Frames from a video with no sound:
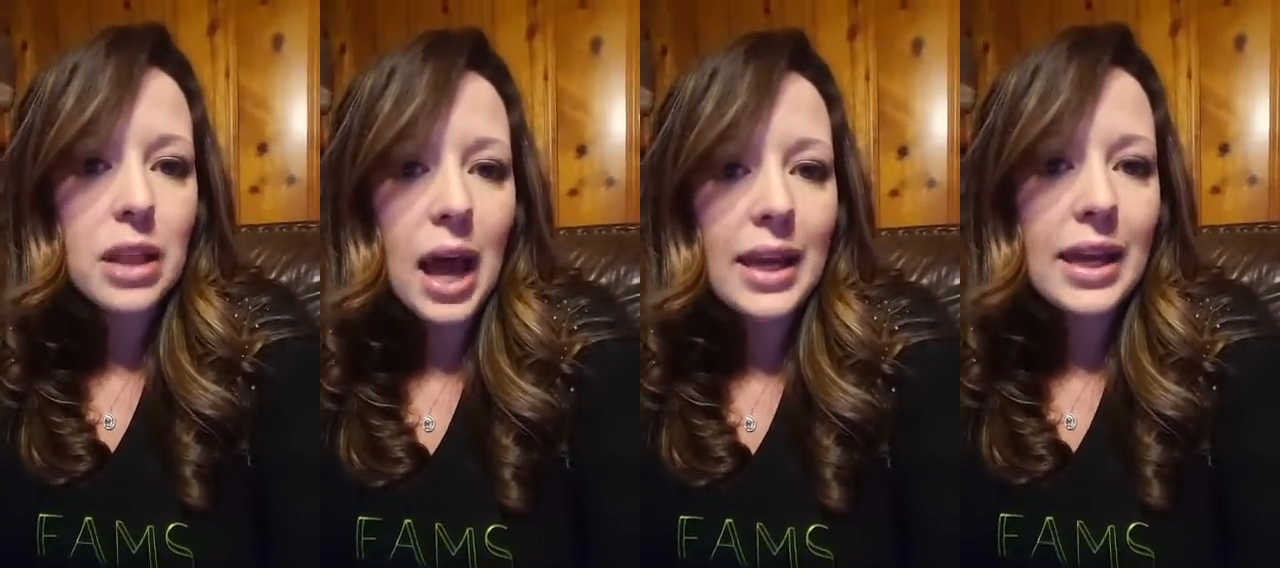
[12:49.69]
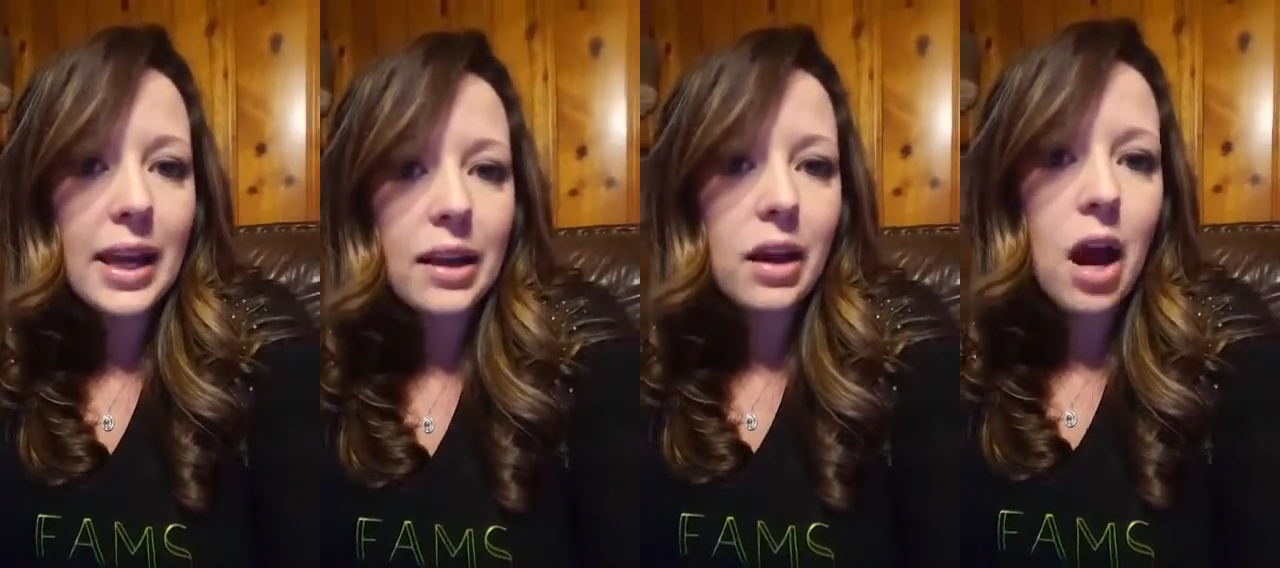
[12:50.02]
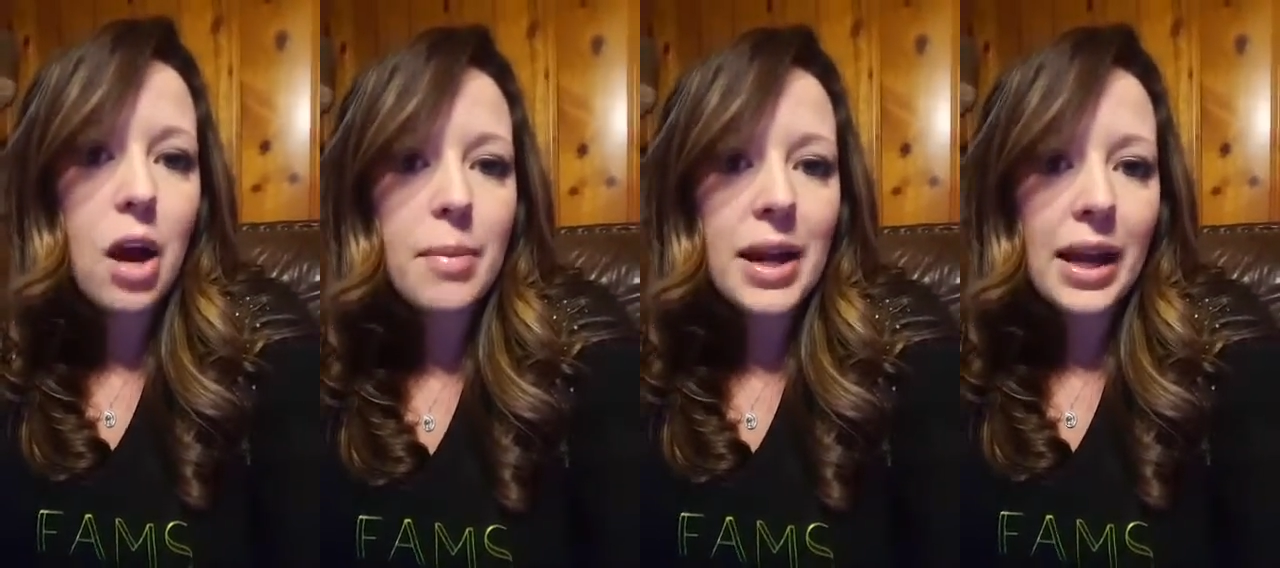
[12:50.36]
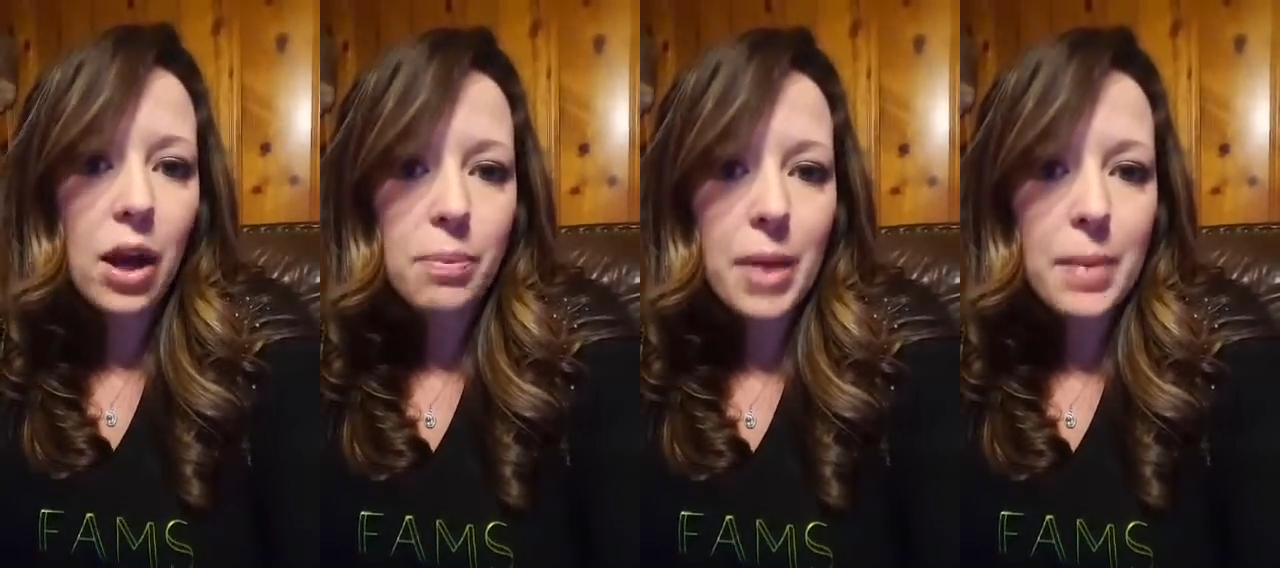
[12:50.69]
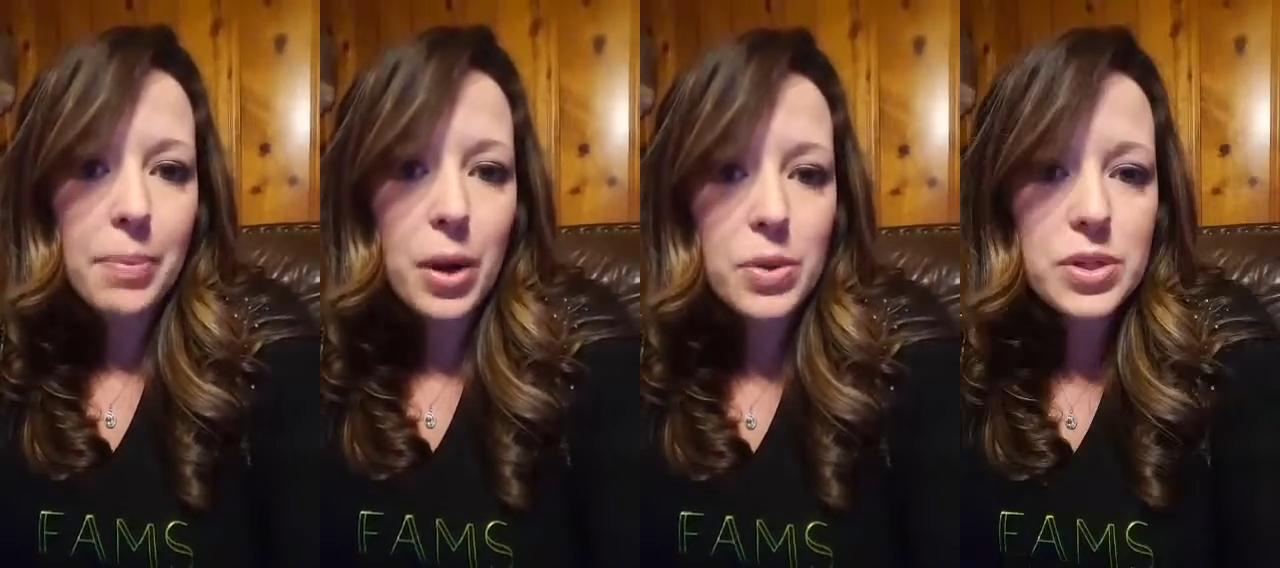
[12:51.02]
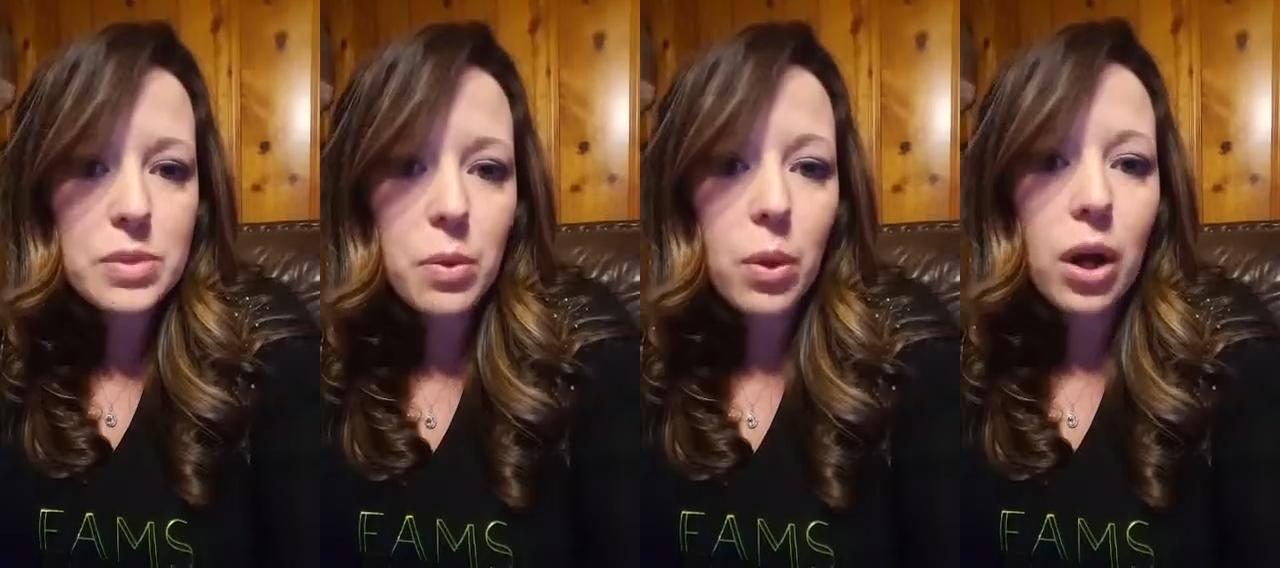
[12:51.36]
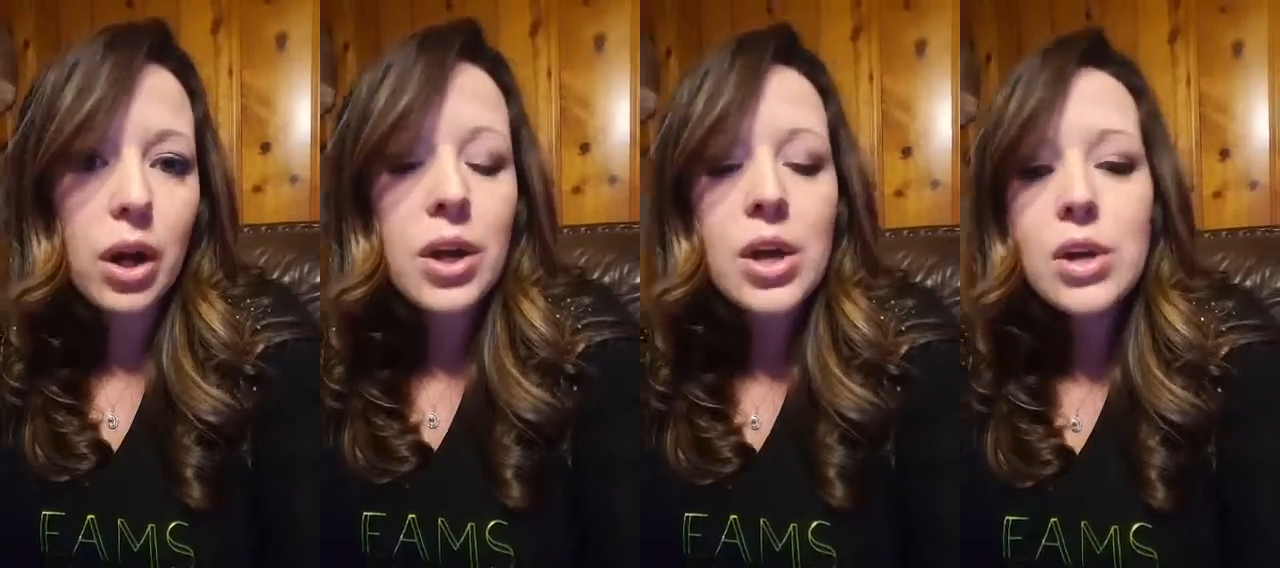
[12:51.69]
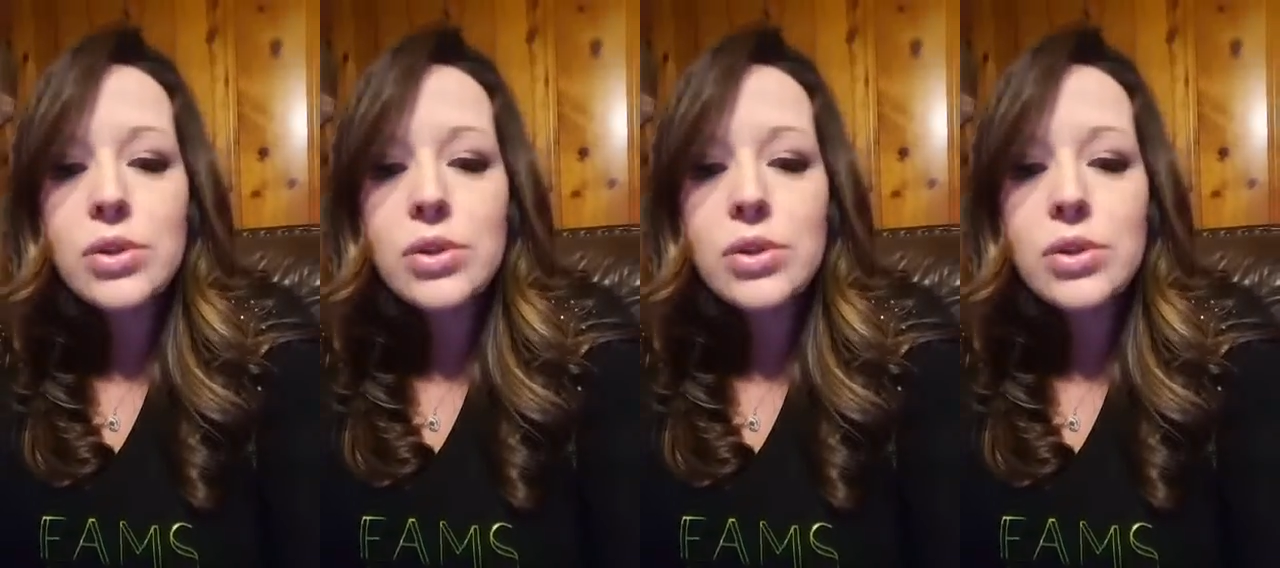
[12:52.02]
liking and commenting on my post more.